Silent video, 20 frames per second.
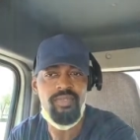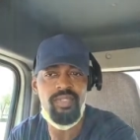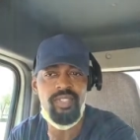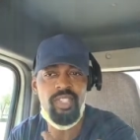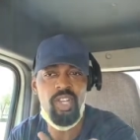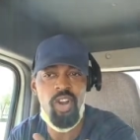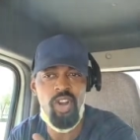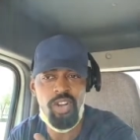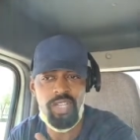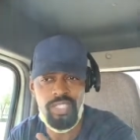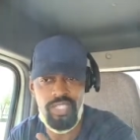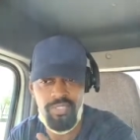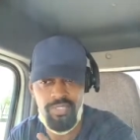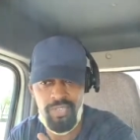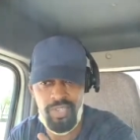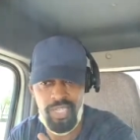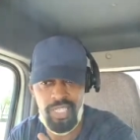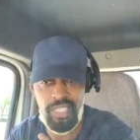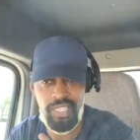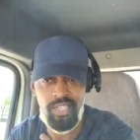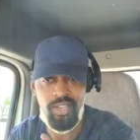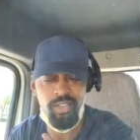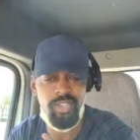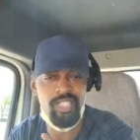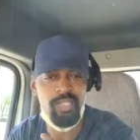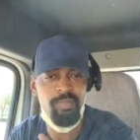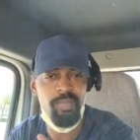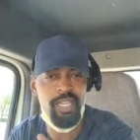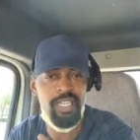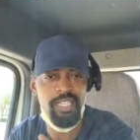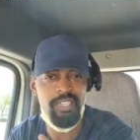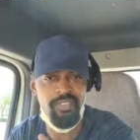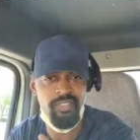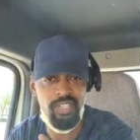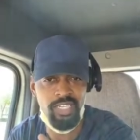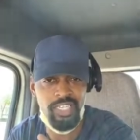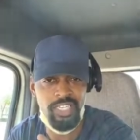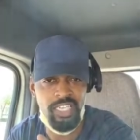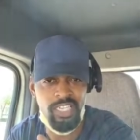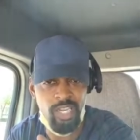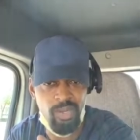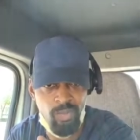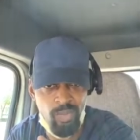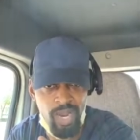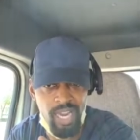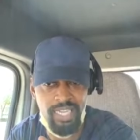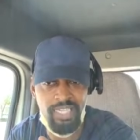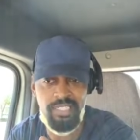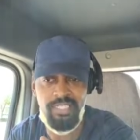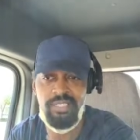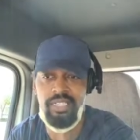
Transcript: talk differently or speak differently than they write.